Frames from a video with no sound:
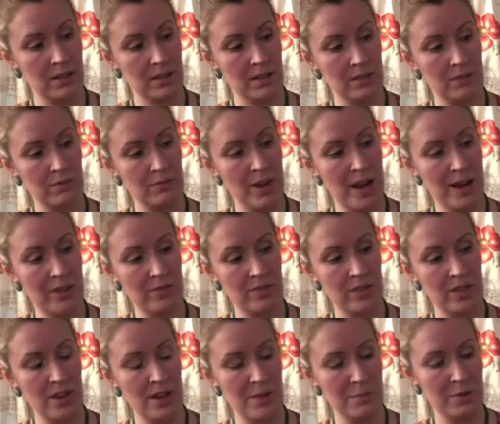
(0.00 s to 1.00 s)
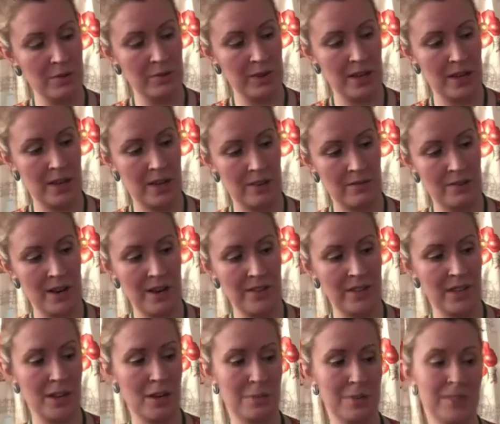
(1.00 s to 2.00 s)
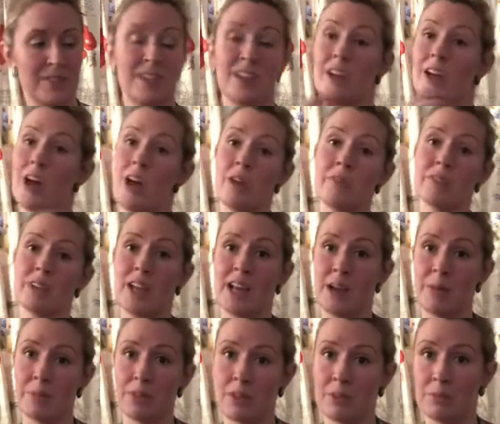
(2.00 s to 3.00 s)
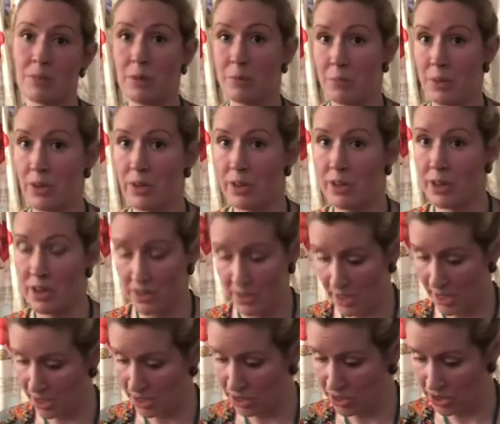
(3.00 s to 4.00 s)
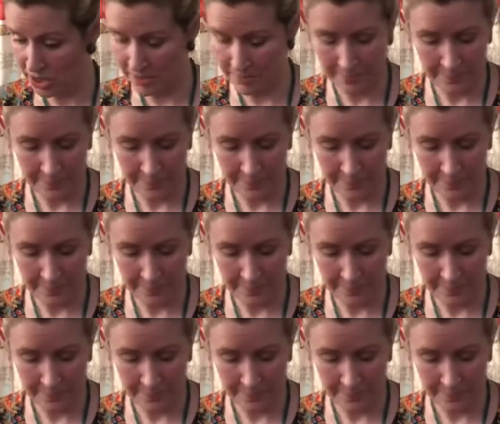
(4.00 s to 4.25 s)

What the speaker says: round the arm off here, round the arm off here, overlap them and put another hinge in.